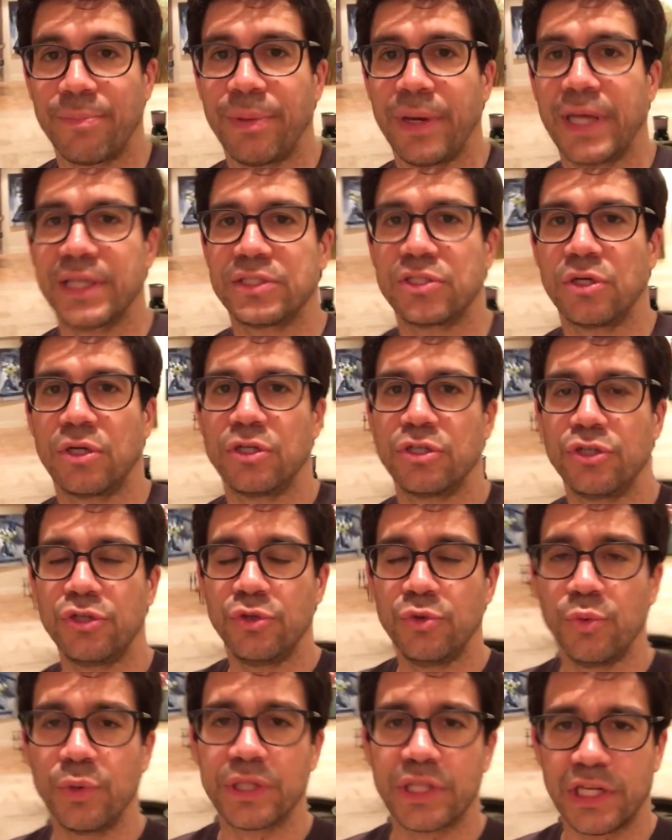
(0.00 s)
I'm passing on to
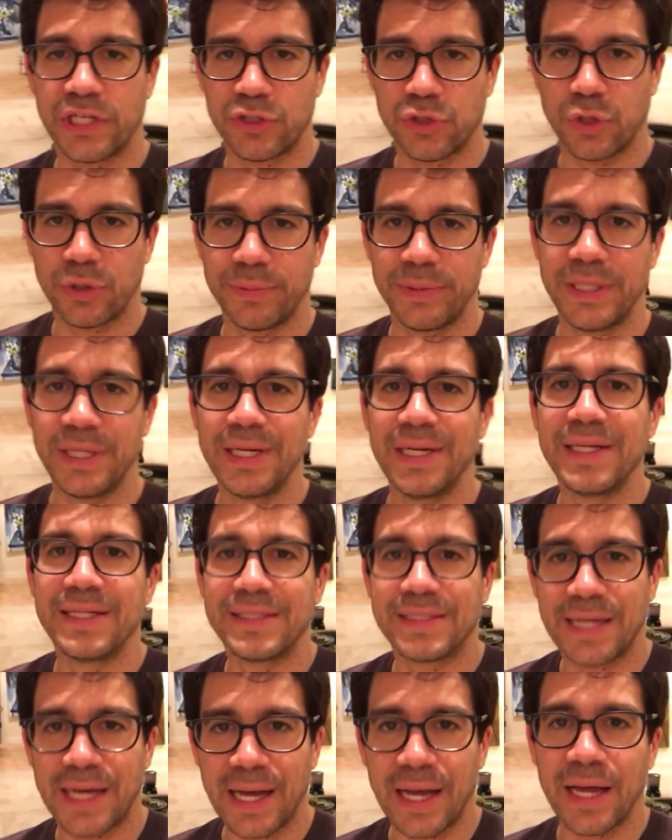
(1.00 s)
you what they told me.
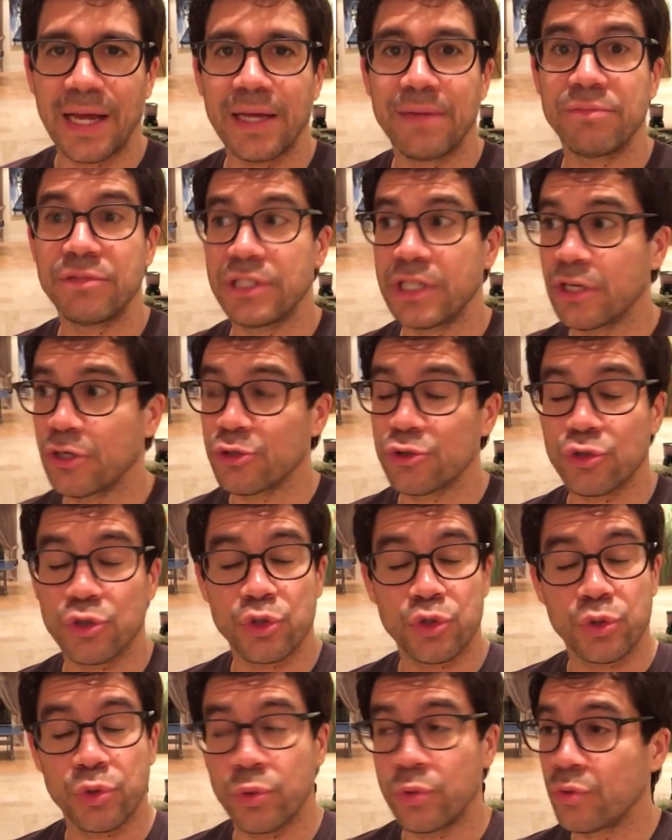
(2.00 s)
Time tells
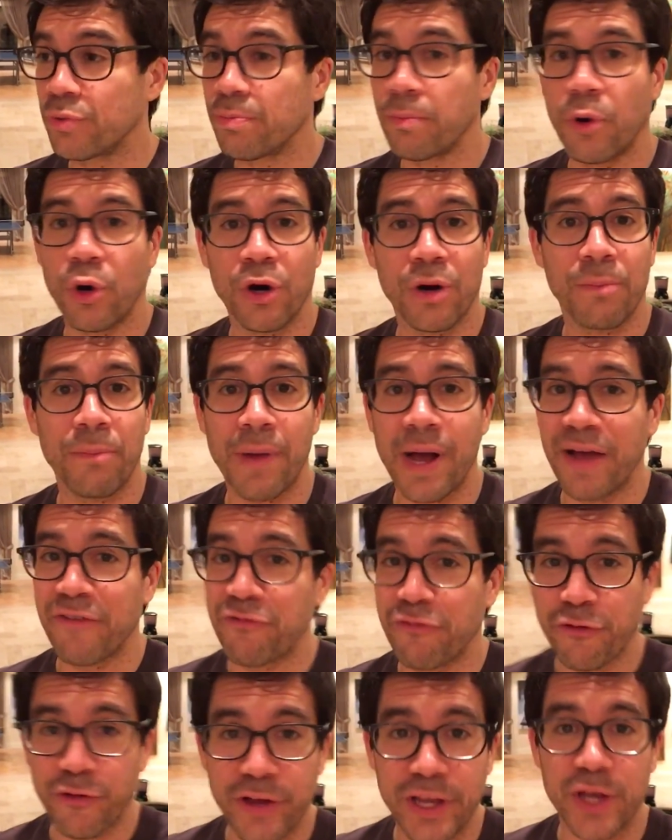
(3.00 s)
the truth. Mark my
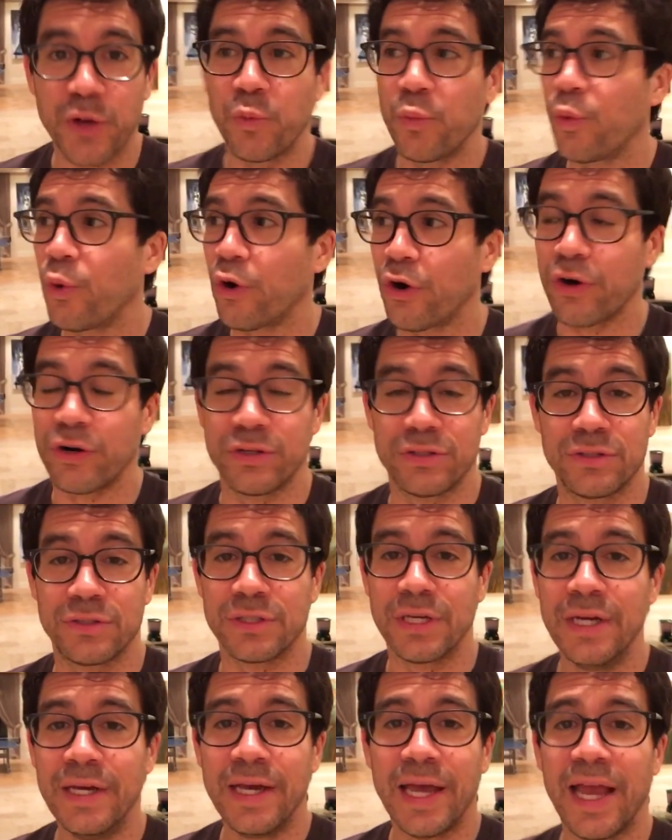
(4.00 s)
freaking
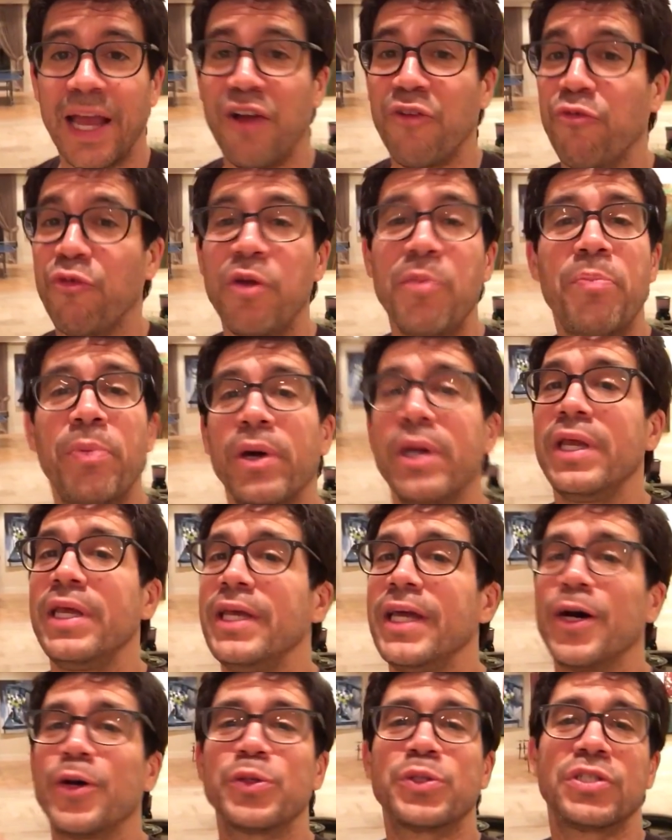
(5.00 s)
words.
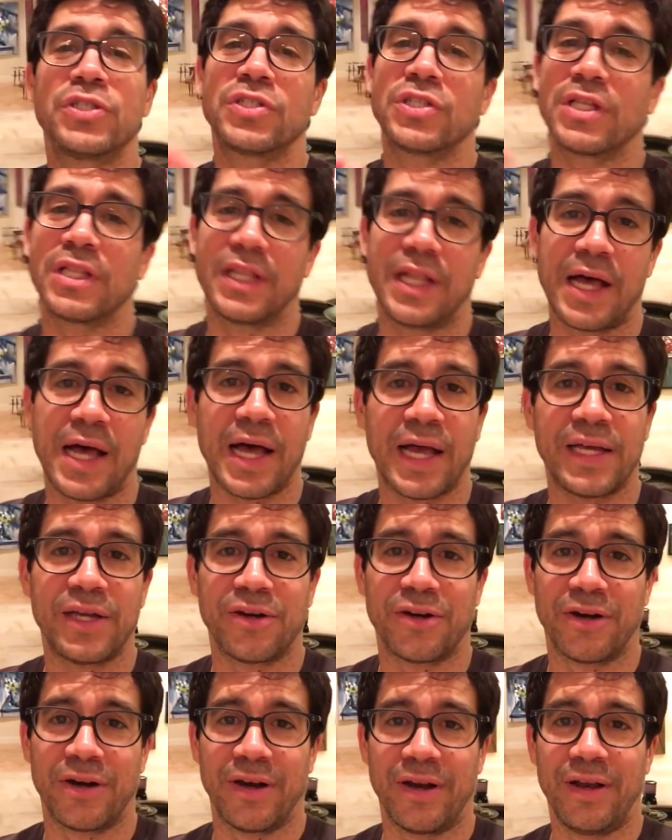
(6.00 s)
Everybody else is a
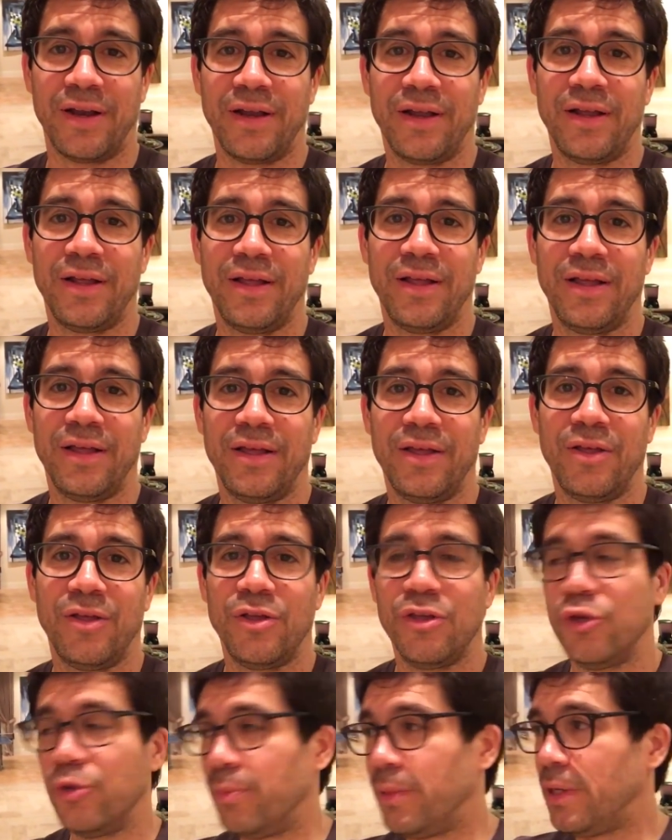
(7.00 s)
liar.
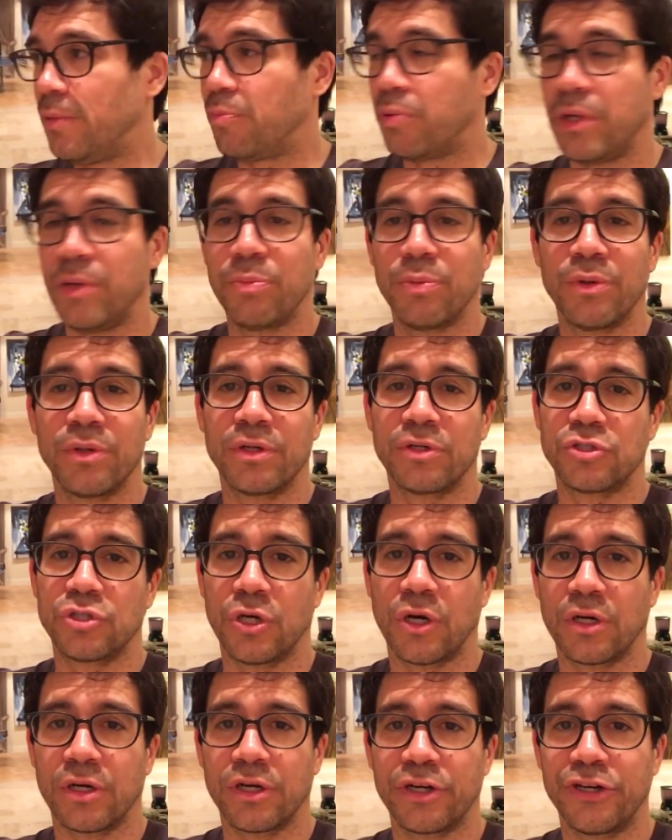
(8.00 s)
You'll meet people that'll
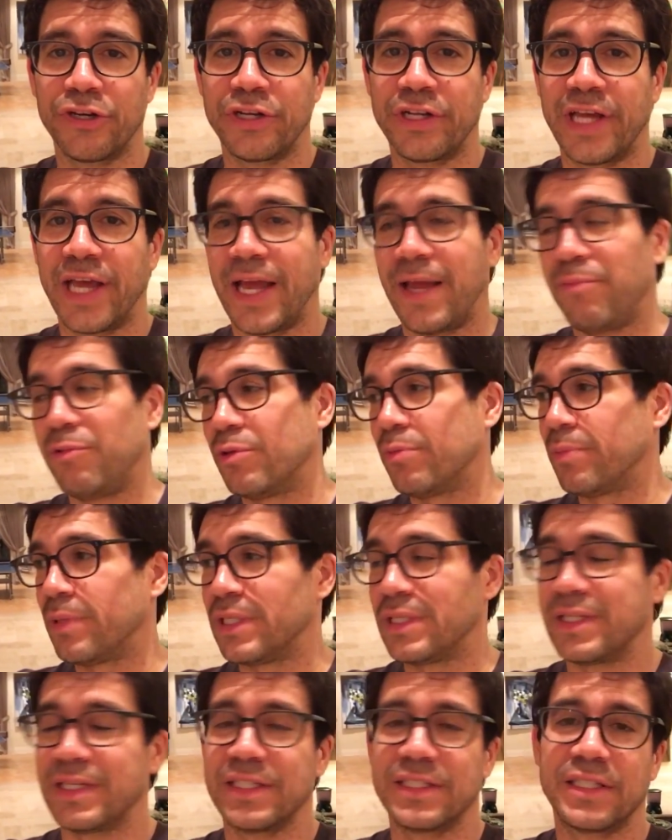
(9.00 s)
talk a good game. You'll
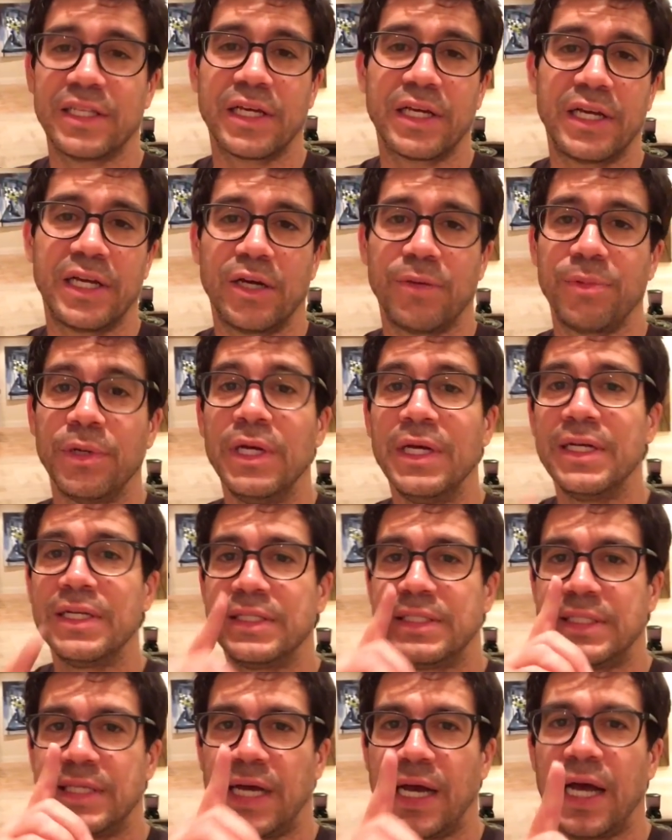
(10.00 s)
meet this. They're going to have
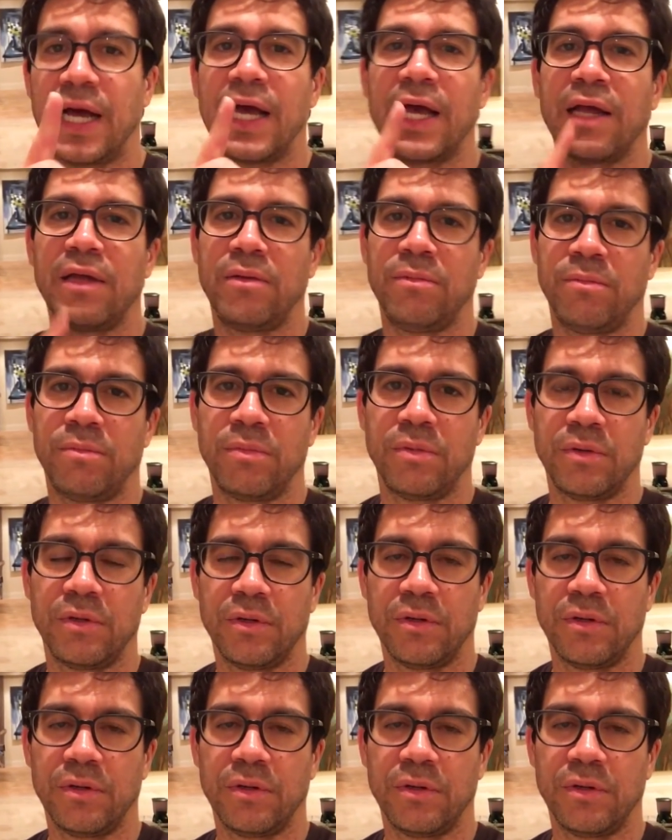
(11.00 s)
time.